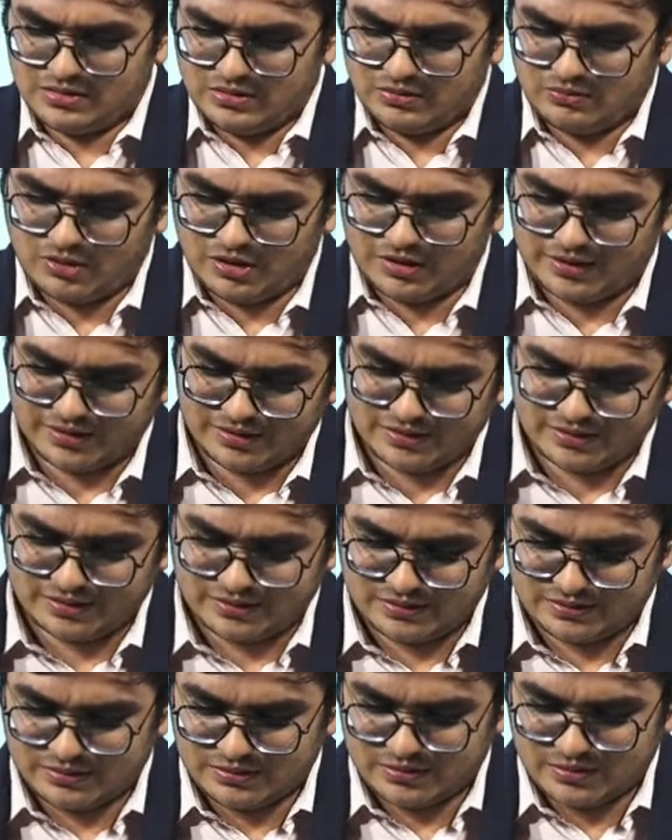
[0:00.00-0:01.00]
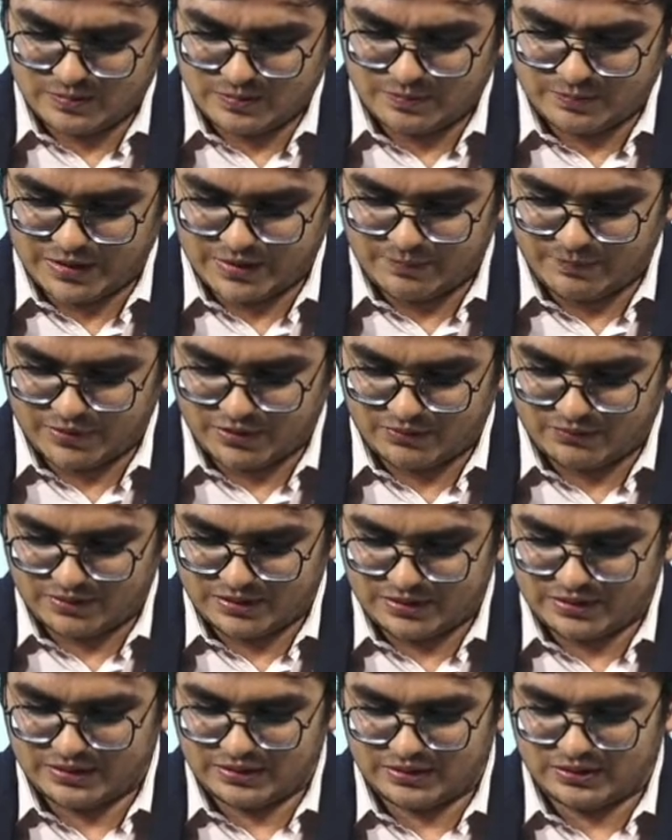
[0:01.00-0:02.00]
What he did, paper
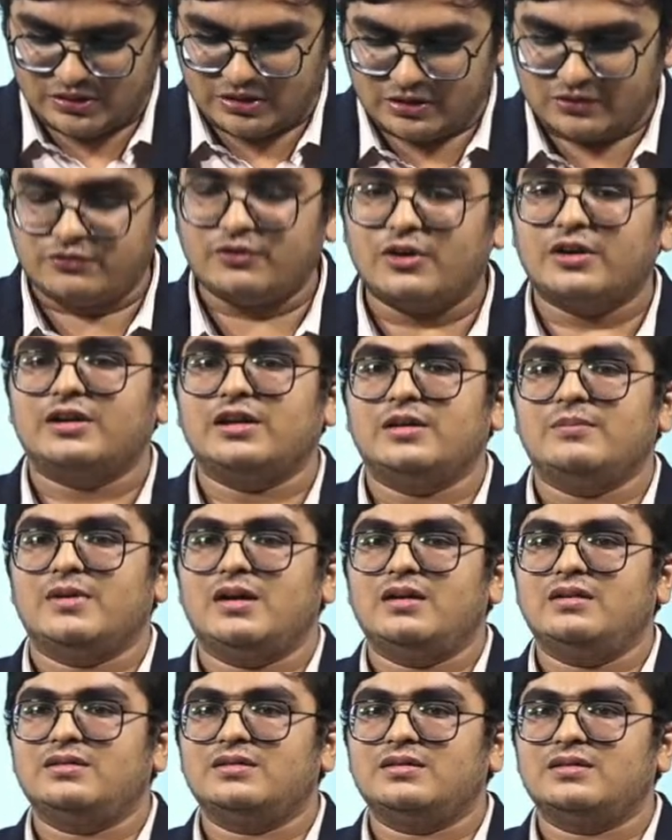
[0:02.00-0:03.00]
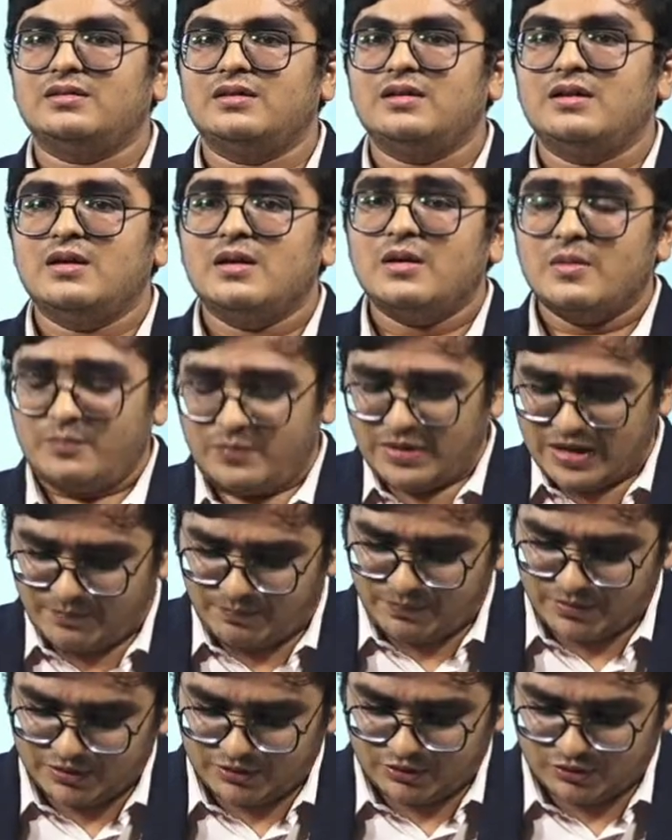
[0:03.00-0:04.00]
1 he got 40 marks,
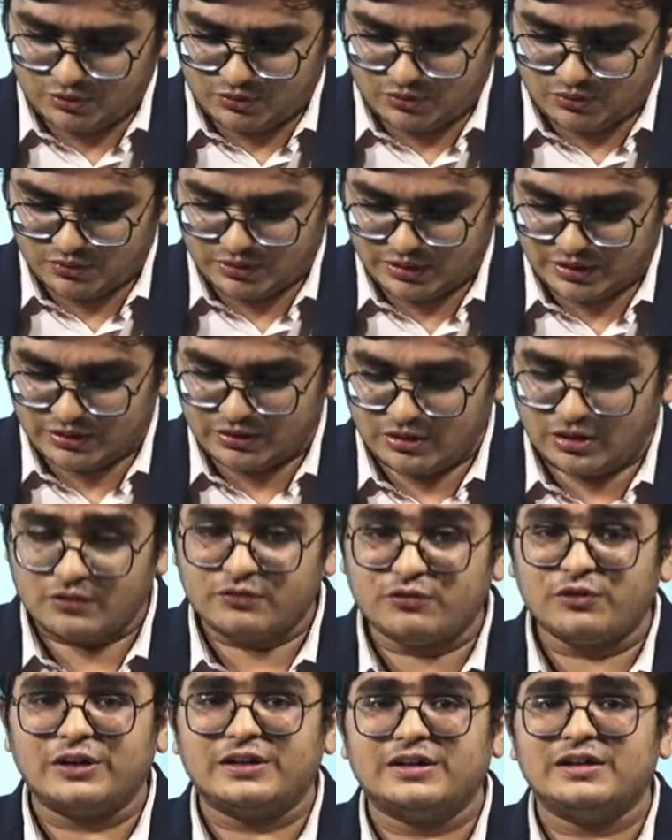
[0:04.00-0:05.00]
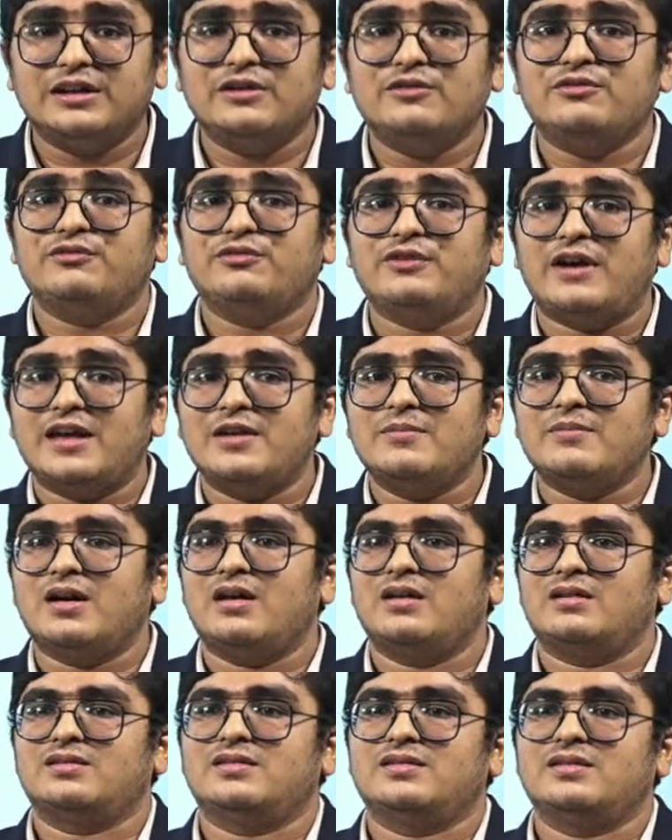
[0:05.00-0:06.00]
paper 2 he got 45
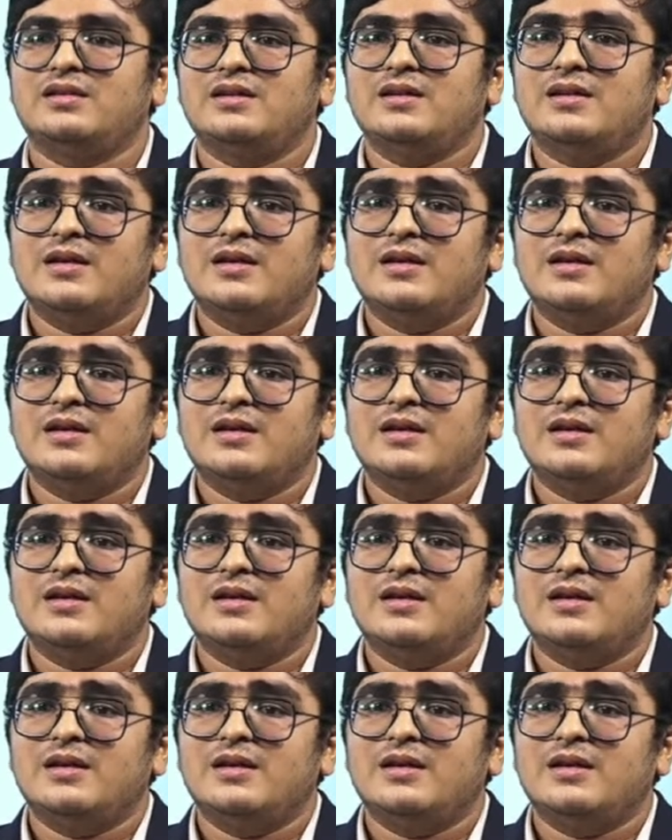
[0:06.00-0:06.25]
marks,